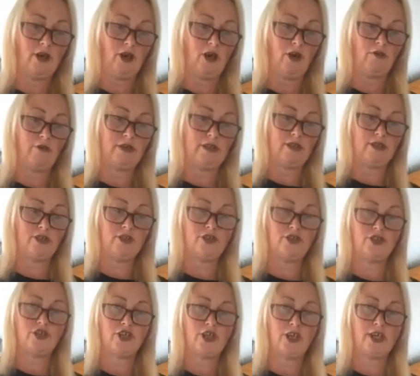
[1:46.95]

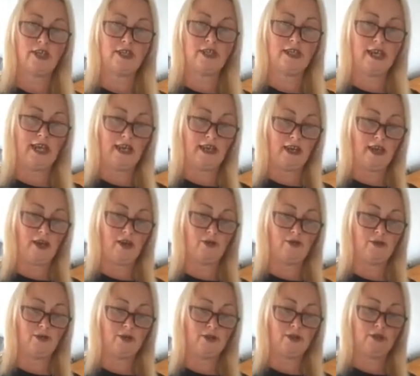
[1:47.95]
Orange,
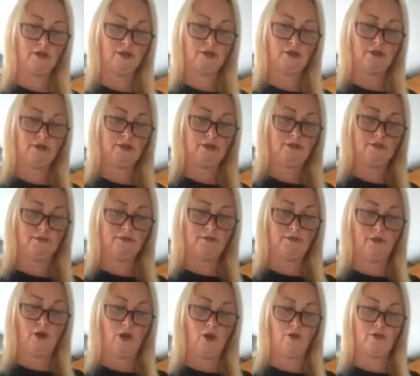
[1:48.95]
yellow,
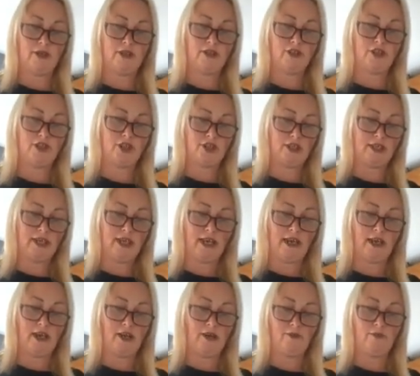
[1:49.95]
orange,
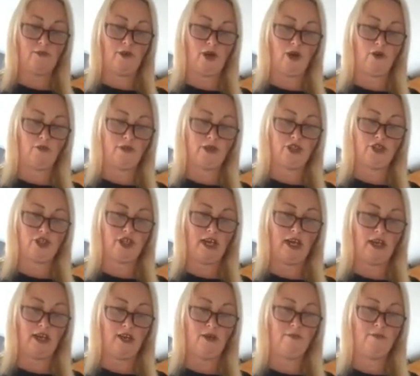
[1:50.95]
yellow, orange,
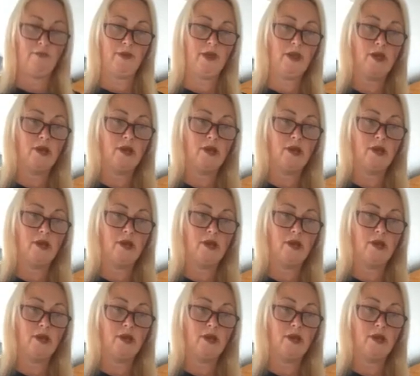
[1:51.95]
yellow.